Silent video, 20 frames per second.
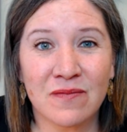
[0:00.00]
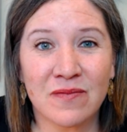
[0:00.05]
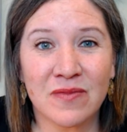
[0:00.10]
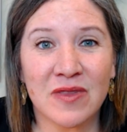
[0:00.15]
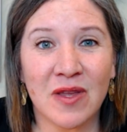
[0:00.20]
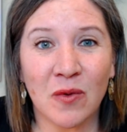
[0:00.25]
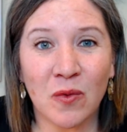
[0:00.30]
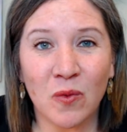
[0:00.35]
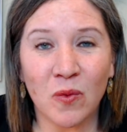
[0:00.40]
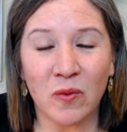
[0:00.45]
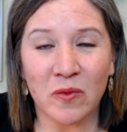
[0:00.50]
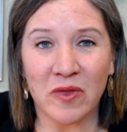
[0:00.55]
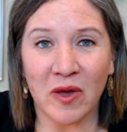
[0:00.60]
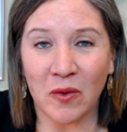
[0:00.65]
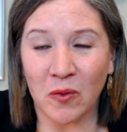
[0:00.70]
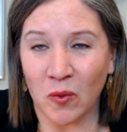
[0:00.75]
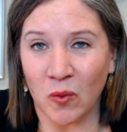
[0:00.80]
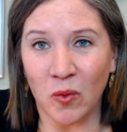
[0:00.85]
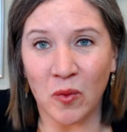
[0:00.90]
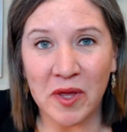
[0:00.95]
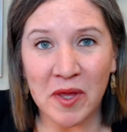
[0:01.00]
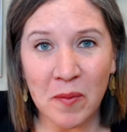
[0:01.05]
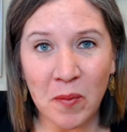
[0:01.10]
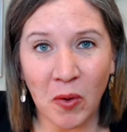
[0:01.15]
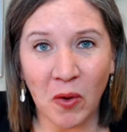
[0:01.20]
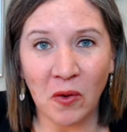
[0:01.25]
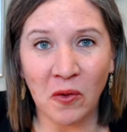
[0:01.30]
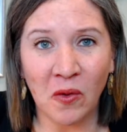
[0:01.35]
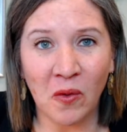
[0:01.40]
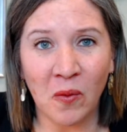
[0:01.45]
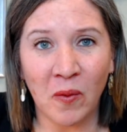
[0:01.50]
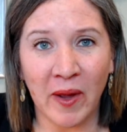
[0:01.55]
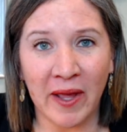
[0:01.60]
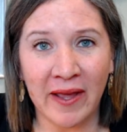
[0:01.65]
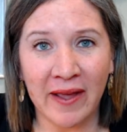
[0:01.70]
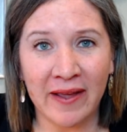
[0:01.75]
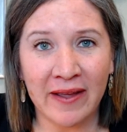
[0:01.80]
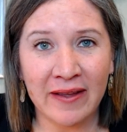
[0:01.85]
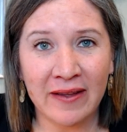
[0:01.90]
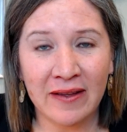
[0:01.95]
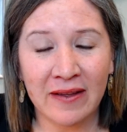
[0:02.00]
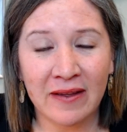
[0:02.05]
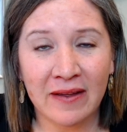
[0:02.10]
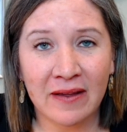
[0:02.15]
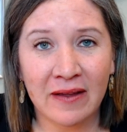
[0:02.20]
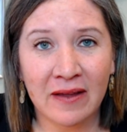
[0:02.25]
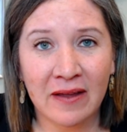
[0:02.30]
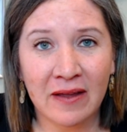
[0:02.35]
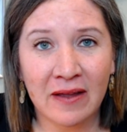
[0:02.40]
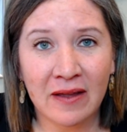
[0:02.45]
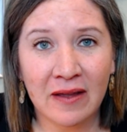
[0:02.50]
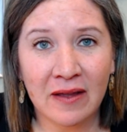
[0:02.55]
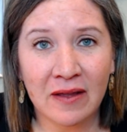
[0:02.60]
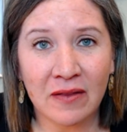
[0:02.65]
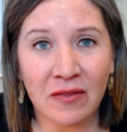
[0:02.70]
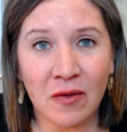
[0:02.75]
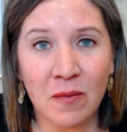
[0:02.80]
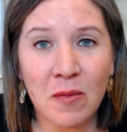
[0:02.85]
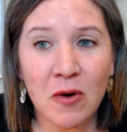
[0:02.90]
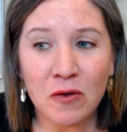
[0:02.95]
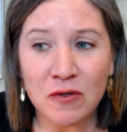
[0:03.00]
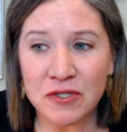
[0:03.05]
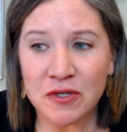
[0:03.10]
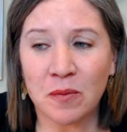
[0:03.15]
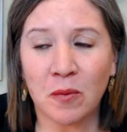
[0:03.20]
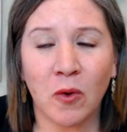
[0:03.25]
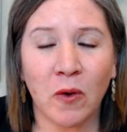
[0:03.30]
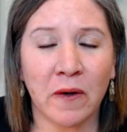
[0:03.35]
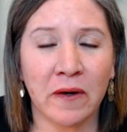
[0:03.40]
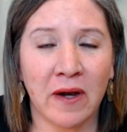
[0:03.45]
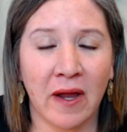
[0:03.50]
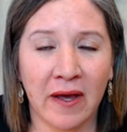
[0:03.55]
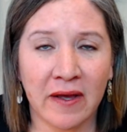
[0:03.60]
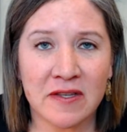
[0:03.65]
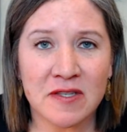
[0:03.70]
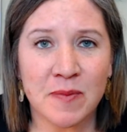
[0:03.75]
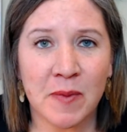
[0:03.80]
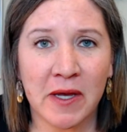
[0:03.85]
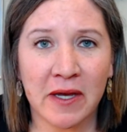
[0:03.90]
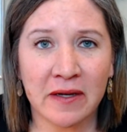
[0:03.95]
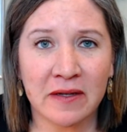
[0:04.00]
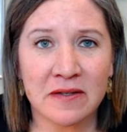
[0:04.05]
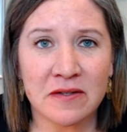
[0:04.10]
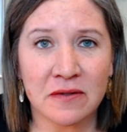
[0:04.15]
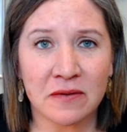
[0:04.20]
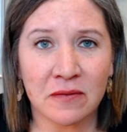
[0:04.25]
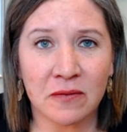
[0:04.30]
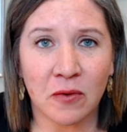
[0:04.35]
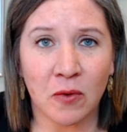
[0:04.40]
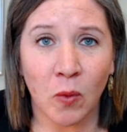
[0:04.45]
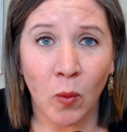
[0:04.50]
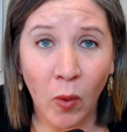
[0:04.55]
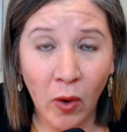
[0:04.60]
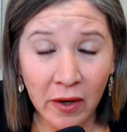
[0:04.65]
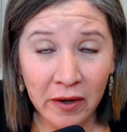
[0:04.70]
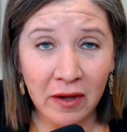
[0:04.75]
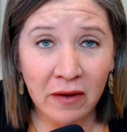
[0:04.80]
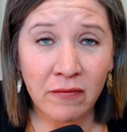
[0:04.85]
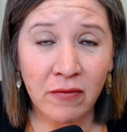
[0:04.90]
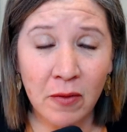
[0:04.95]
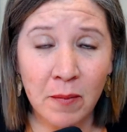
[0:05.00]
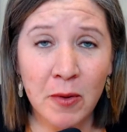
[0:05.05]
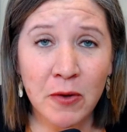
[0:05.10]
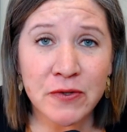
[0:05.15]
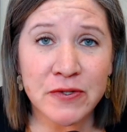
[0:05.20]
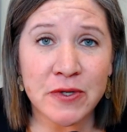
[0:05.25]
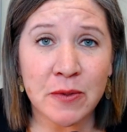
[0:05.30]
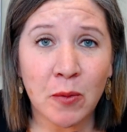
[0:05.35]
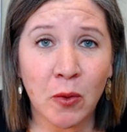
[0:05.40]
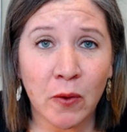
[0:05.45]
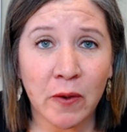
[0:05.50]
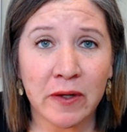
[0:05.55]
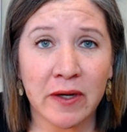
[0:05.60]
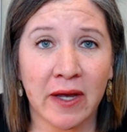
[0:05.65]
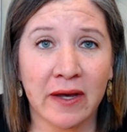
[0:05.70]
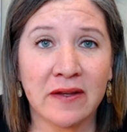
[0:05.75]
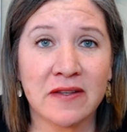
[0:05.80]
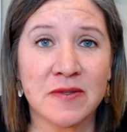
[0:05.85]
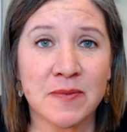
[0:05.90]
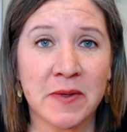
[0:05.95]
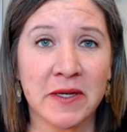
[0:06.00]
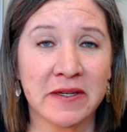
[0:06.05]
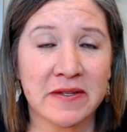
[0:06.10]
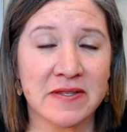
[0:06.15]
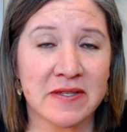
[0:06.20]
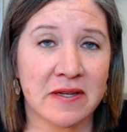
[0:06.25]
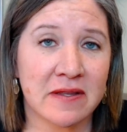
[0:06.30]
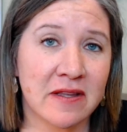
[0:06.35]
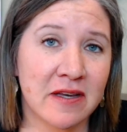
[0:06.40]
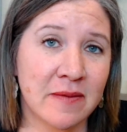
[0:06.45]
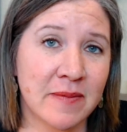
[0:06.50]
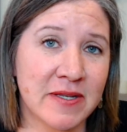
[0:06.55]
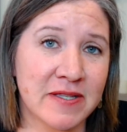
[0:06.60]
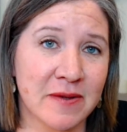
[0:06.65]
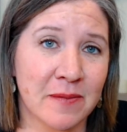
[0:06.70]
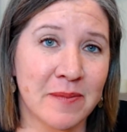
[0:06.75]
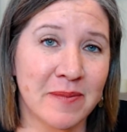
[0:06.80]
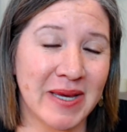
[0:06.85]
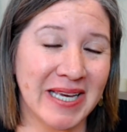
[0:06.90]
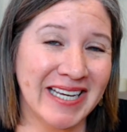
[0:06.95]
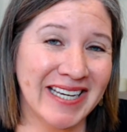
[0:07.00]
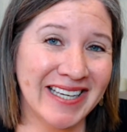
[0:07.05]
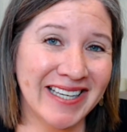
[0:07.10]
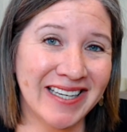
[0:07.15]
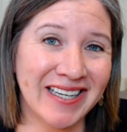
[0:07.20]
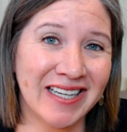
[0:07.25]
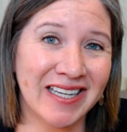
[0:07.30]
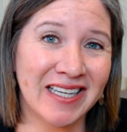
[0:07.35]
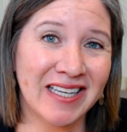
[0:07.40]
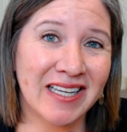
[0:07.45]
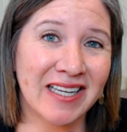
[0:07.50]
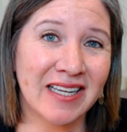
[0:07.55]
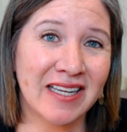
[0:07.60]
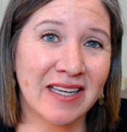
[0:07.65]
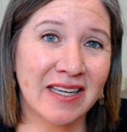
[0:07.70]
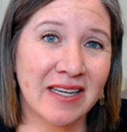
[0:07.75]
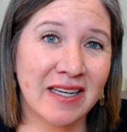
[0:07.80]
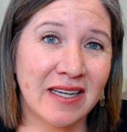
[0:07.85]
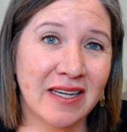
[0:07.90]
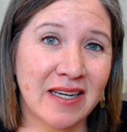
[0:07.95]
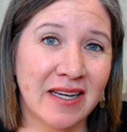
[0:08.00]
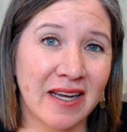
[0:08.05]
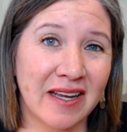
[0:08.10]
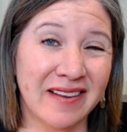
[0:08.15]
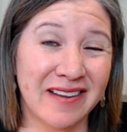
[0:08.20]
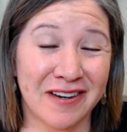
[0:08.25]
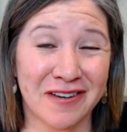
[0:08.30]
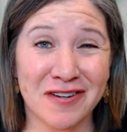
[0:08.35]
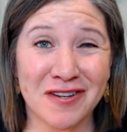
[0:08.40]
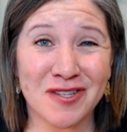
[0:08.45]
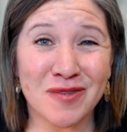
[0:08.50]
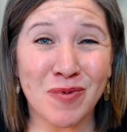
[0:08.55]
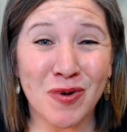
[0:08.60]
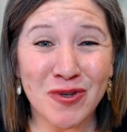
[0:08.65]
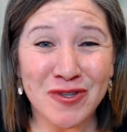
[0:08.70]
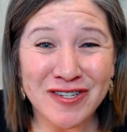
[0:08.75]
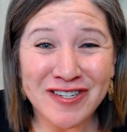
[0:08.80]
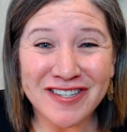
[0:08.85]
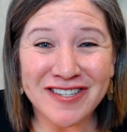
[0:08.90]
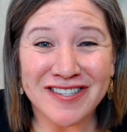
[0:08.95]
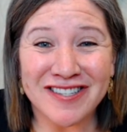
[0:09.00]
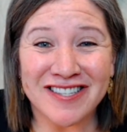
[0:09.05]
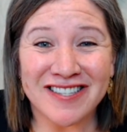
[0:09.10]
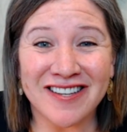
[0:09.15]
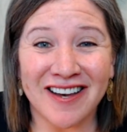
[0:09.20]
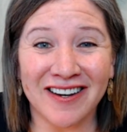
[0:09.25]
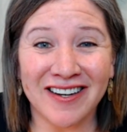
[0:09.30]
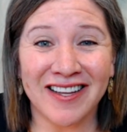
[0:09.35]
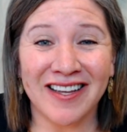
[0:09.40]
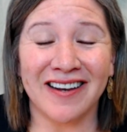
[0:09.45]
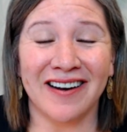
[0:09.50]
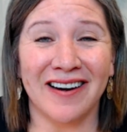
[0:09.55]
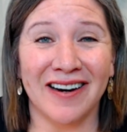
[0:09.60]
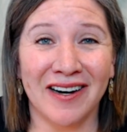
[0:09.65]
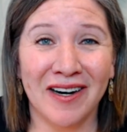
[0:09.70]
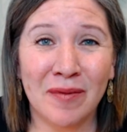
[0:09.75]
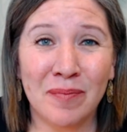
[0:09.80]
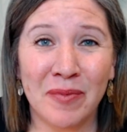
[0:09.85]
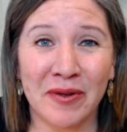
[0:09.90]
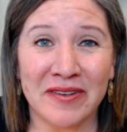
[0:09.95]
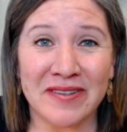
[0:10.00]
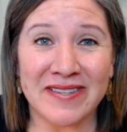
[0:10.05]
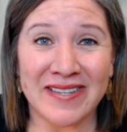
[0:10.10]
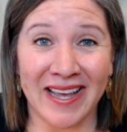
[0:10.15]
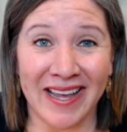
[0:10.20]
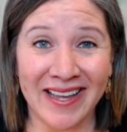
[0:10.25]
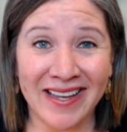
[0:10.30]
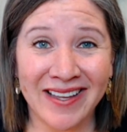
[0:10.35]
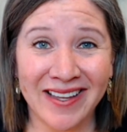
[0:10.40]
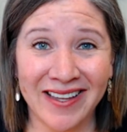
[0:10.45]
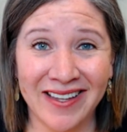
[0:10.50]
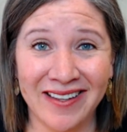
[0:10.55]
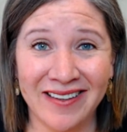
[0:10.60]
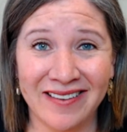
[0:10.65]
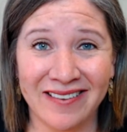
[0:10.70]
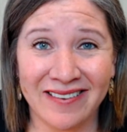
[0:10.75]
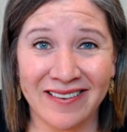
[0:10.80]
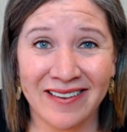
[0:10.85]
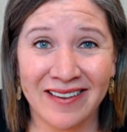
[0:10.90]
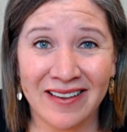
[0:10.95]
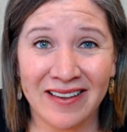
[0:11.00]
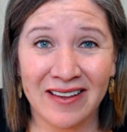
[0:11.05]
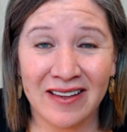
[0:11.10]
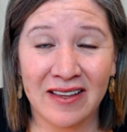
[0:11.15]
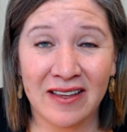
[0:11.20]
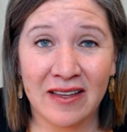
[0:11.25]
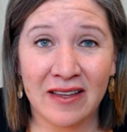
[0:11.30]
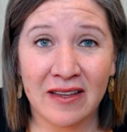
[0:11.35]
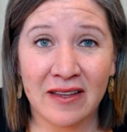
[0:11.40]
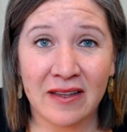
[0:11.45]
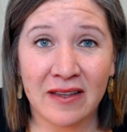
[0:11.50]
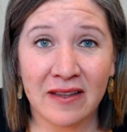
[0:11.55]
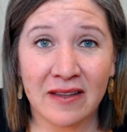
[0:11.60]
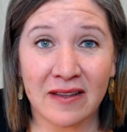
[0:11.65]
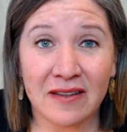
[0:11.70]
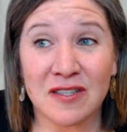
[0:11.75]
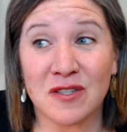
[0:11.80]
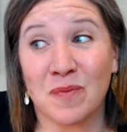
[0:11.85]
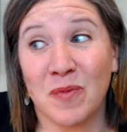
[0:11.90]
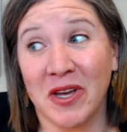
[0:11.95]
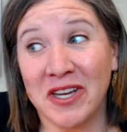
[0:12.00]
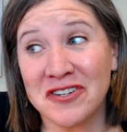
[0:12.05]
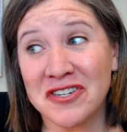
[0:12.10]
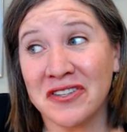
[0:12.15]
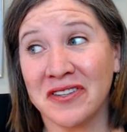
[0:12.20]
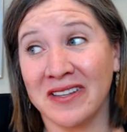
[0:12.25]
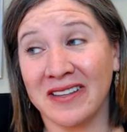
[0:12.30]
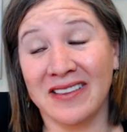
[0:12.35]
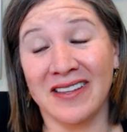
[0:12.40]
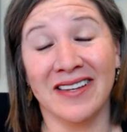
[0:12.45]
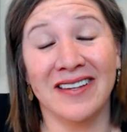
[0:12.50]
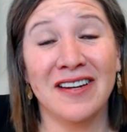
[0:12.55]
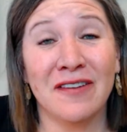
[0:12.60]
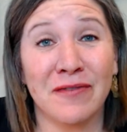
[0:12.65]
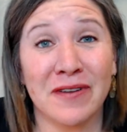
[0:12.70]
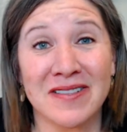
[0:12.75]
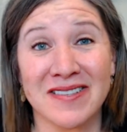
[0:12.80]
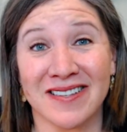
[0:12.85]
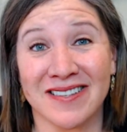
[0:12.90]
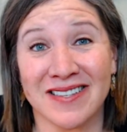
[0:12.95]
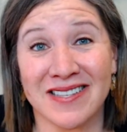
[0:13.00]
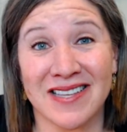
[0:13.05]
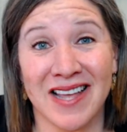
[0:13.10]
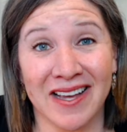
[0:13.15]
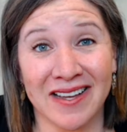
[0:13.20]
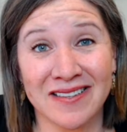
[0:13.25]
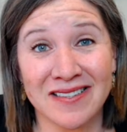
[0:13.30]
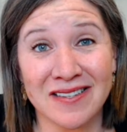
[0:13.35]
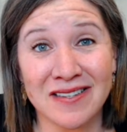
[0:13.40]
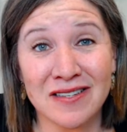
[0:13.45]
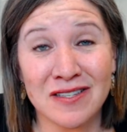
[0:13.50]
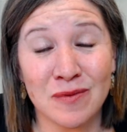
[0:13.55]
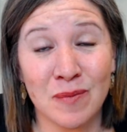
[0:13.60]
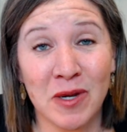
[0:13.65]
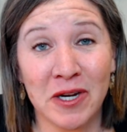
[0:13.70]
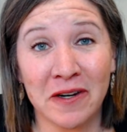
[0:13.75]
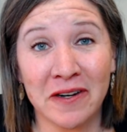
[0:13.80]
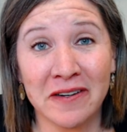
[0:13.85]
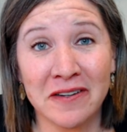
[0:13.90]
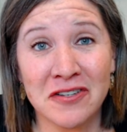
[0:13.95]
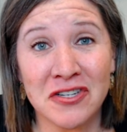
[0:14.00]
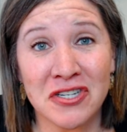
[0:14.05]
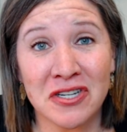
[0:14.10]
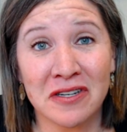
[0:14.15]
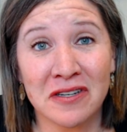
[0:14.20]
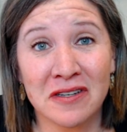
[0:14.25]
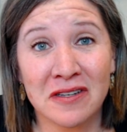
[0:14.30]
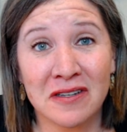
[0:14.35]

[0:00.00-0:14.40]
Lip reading: That we pull away the most important aspect, or one of the most important aspects to them as a man, and they're just supposed to suck it up and take it, especially then if it's a sexless marriage